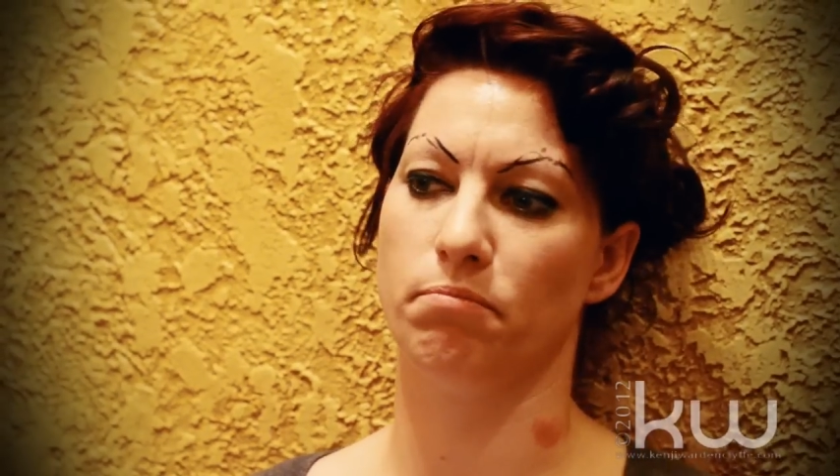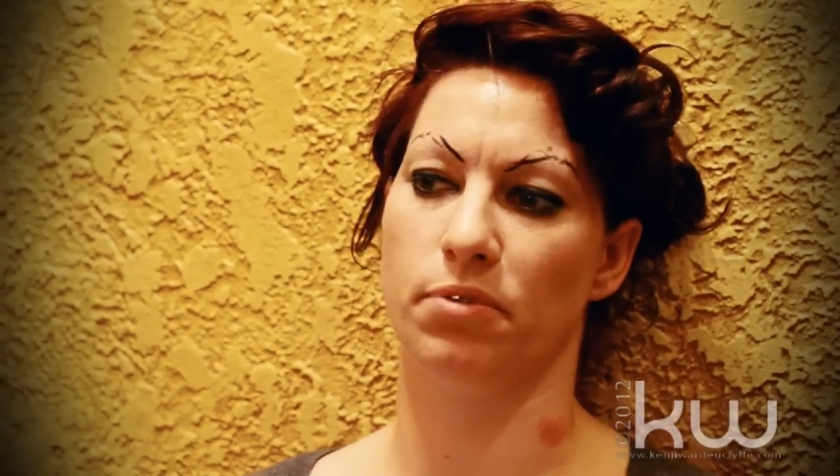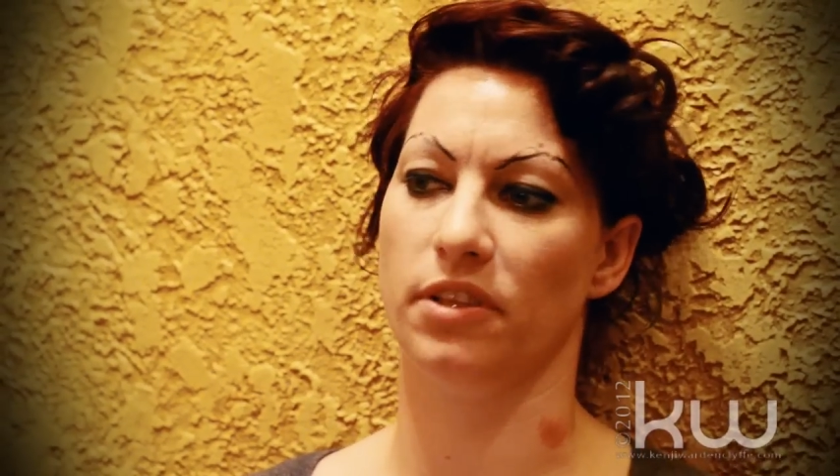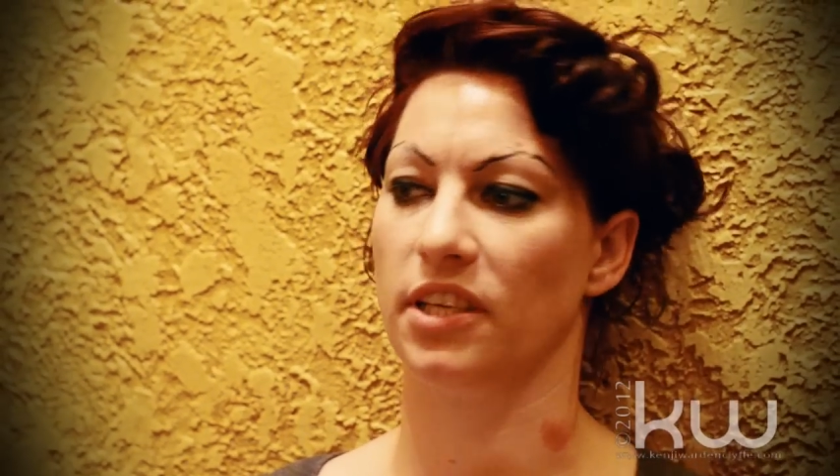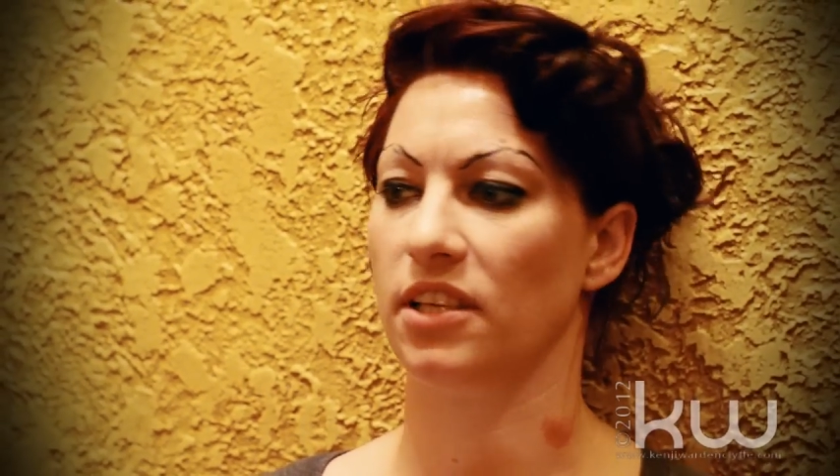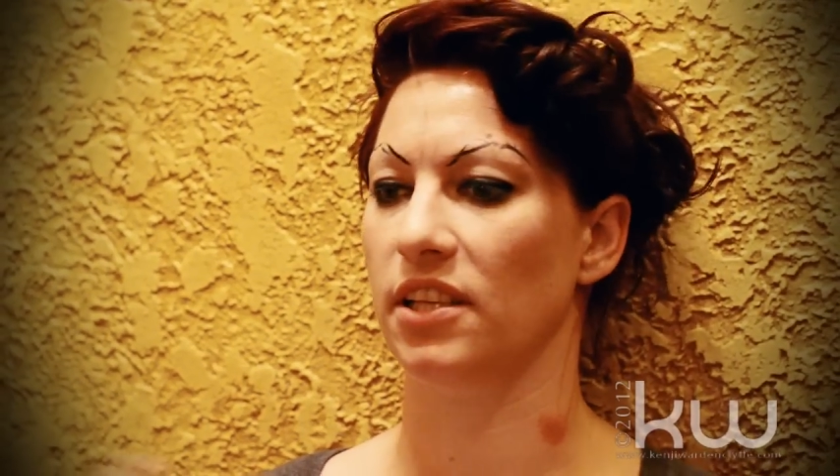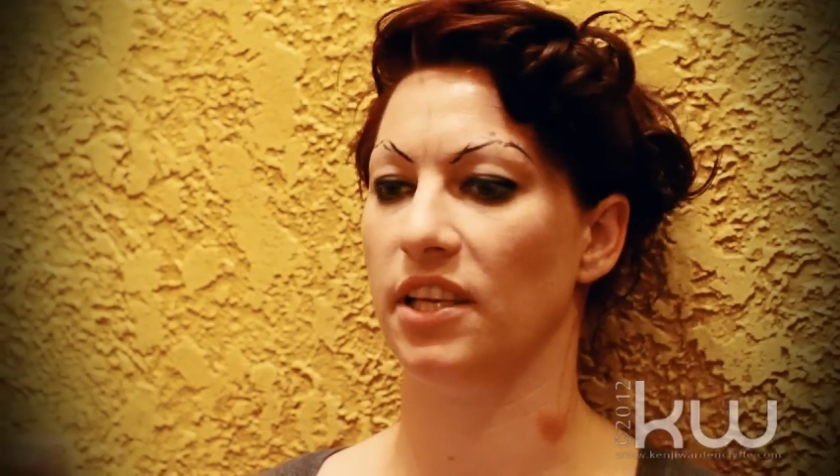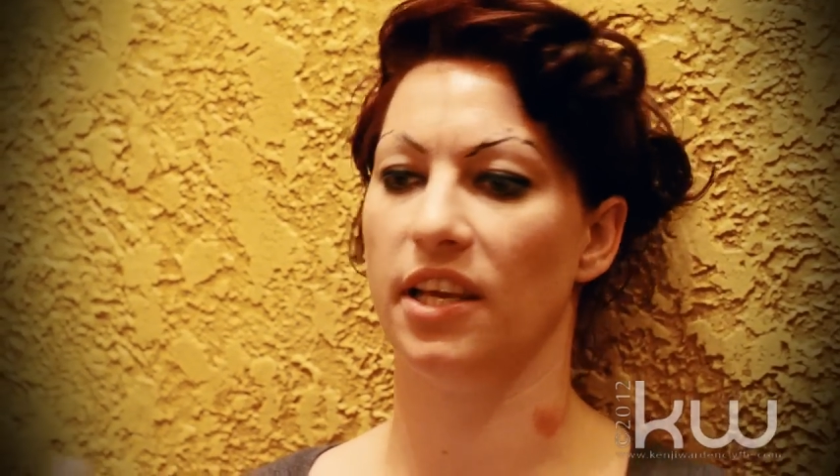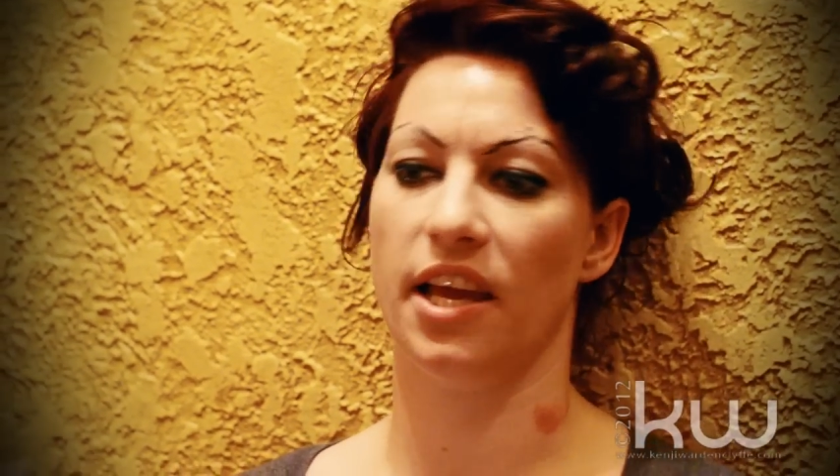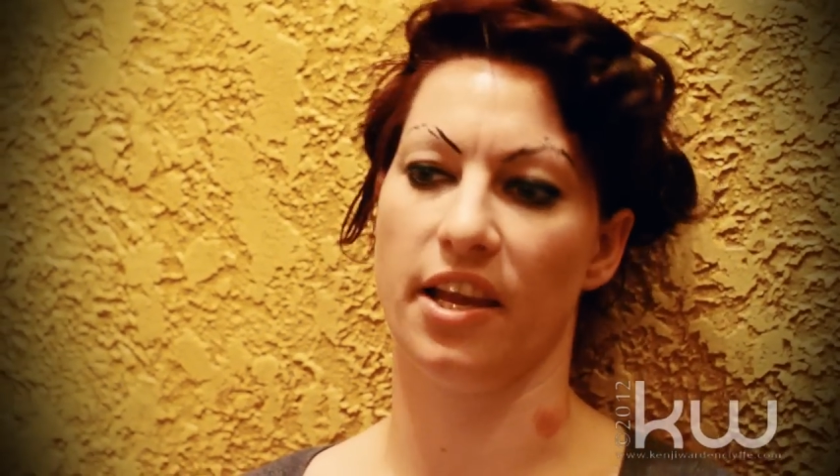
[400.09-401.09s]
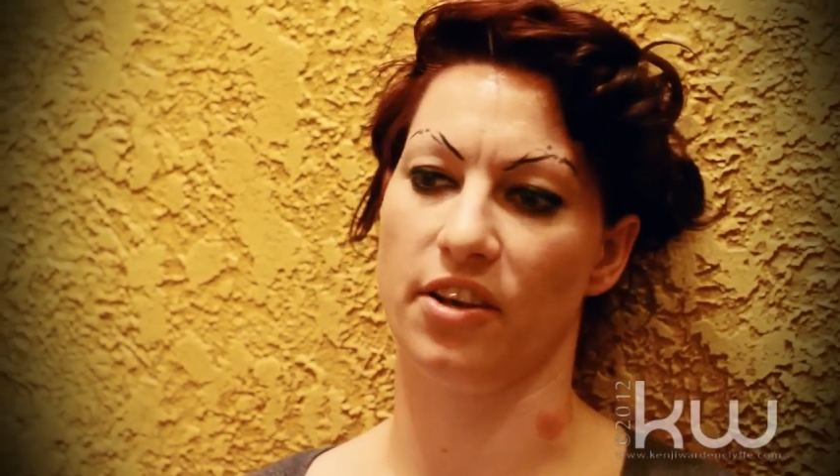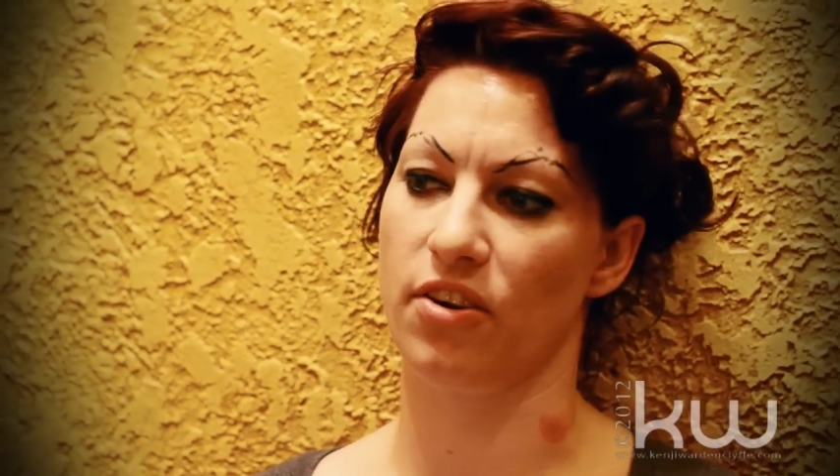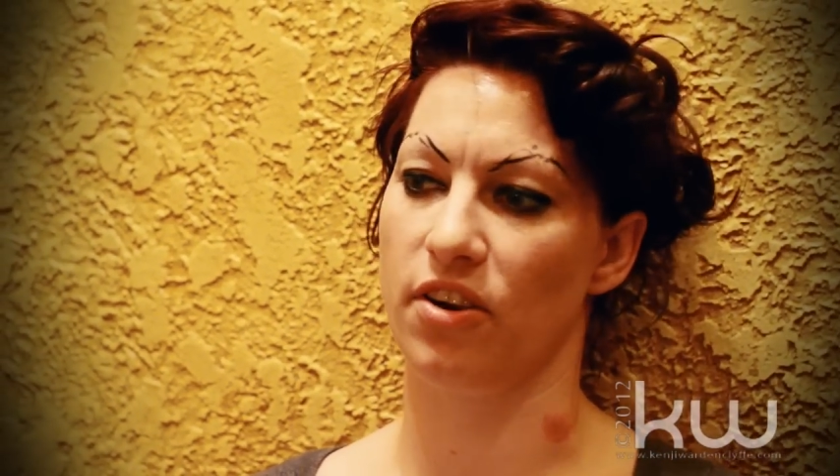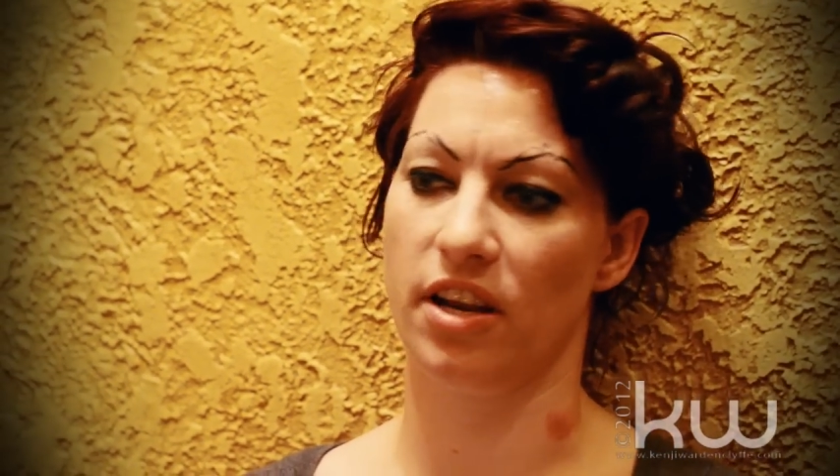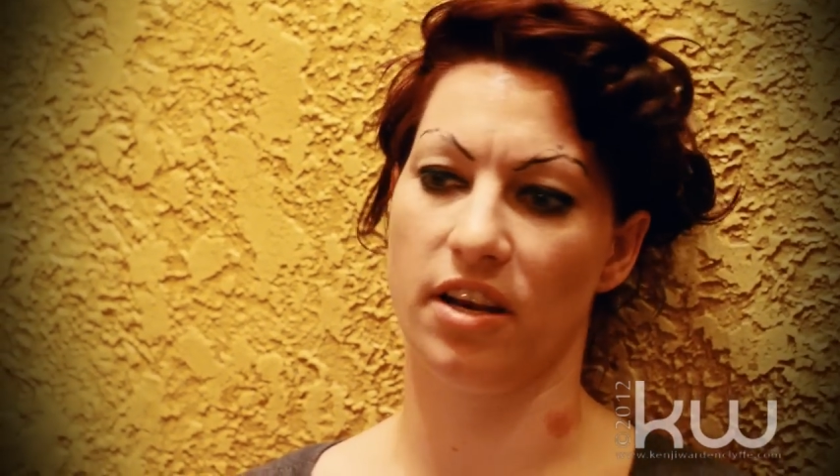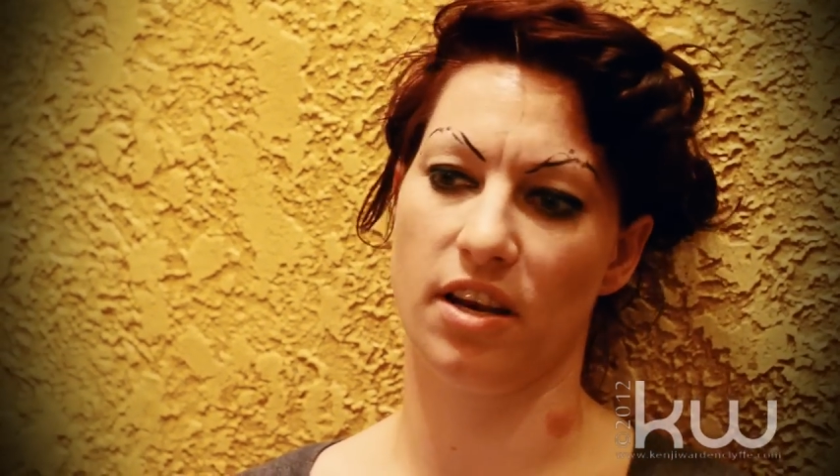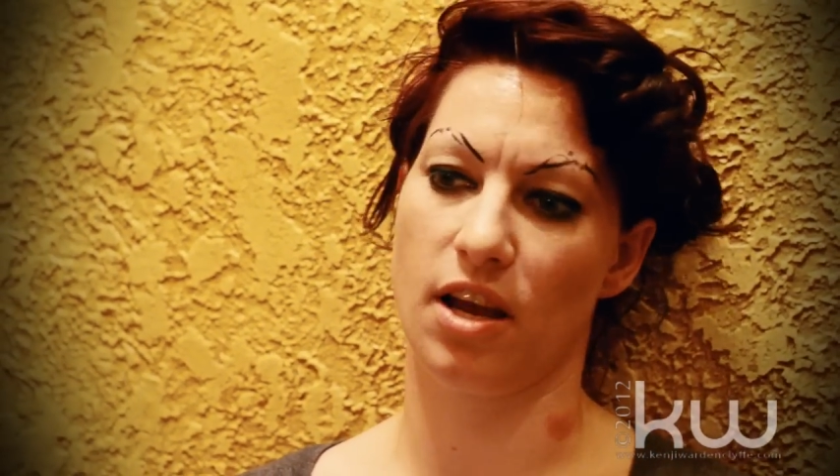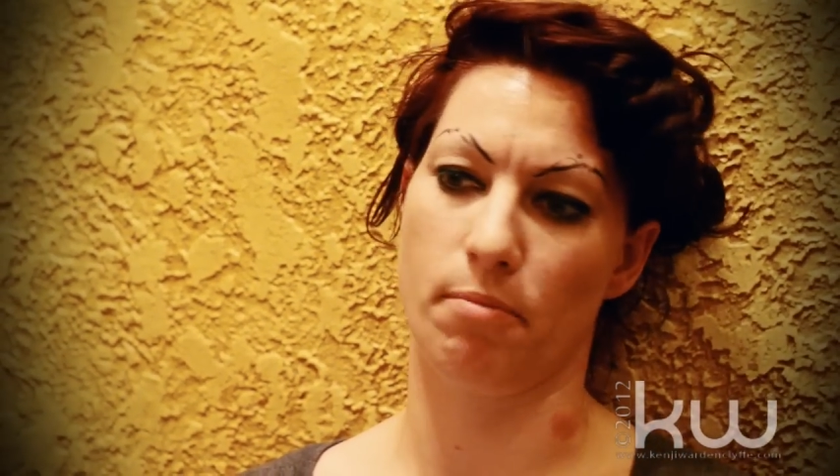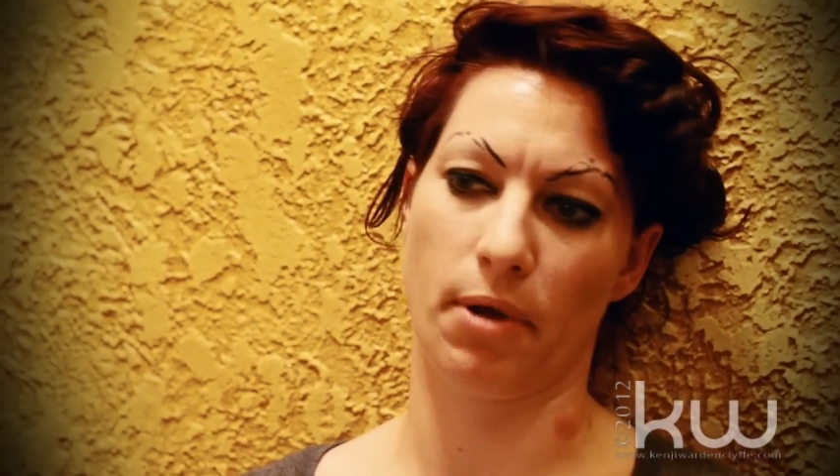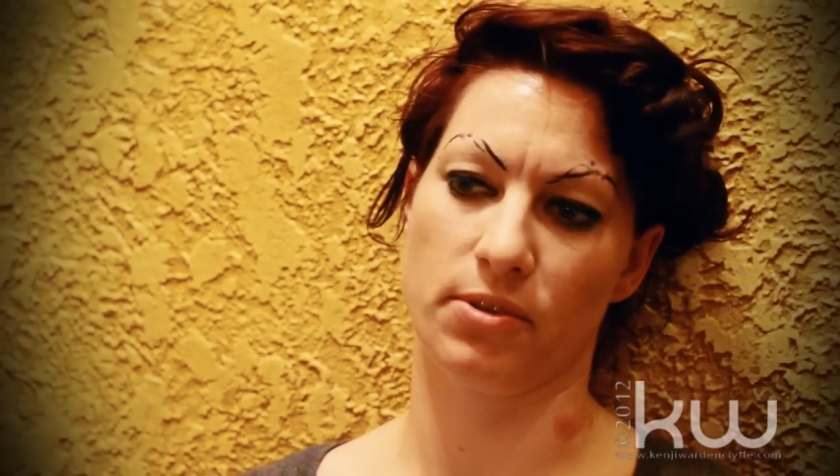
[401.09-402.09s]
politically ignorant
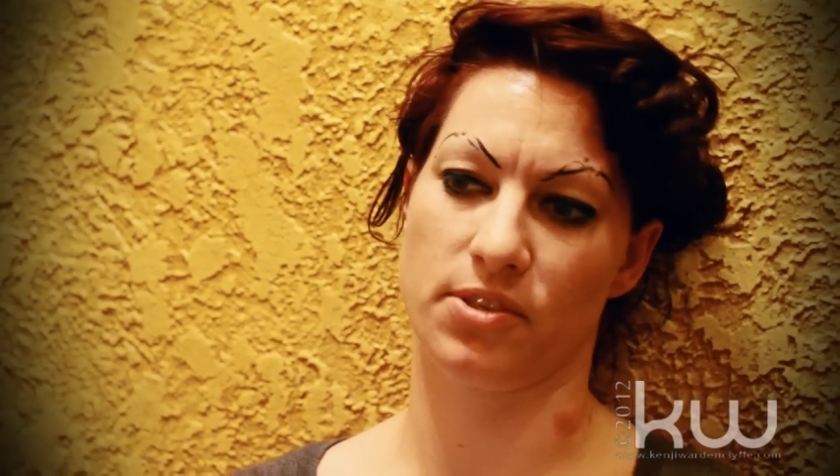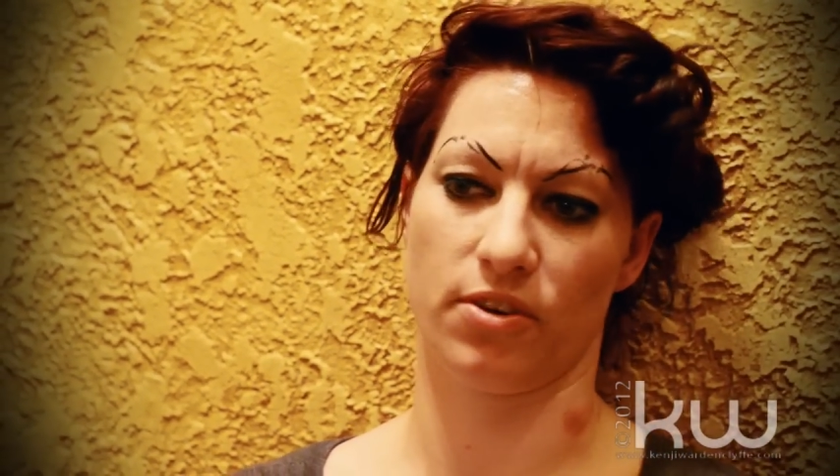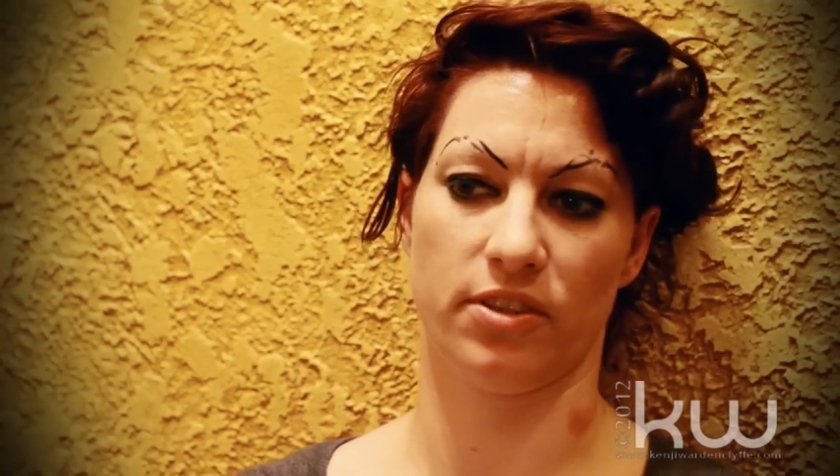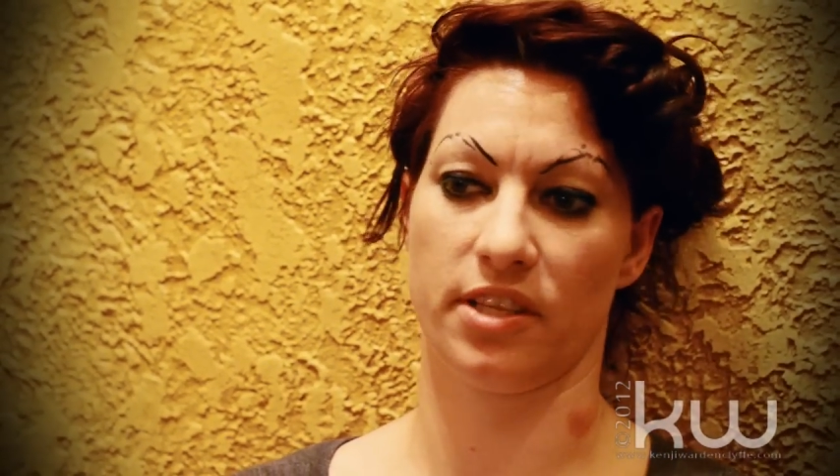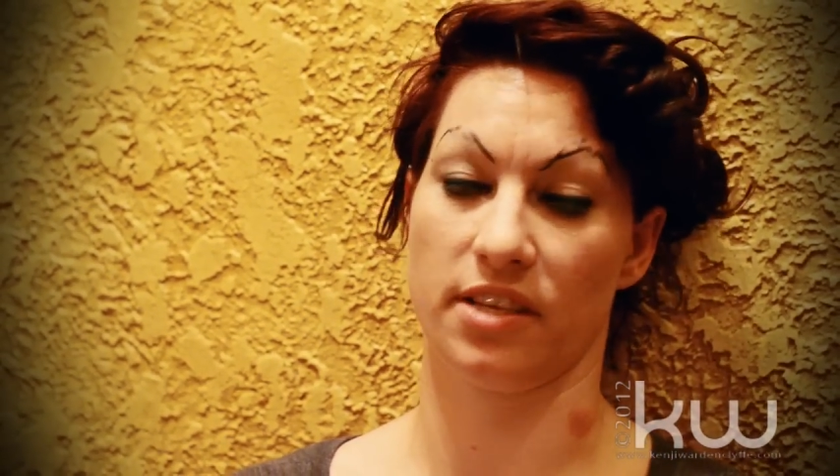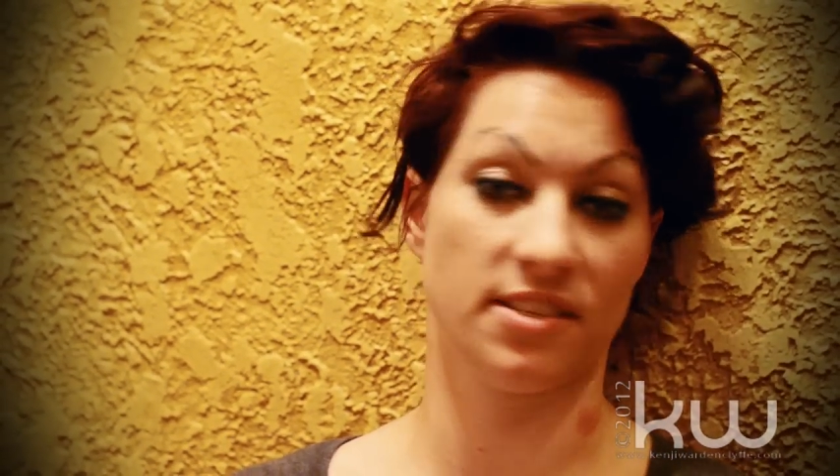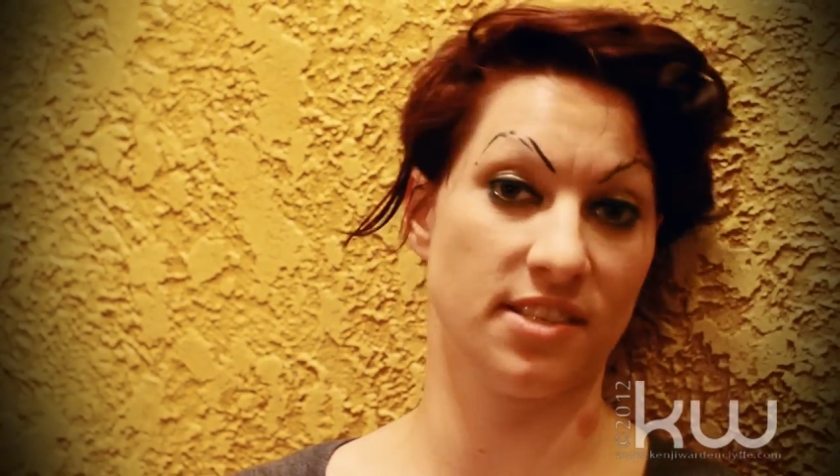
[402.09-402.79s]
about certain things,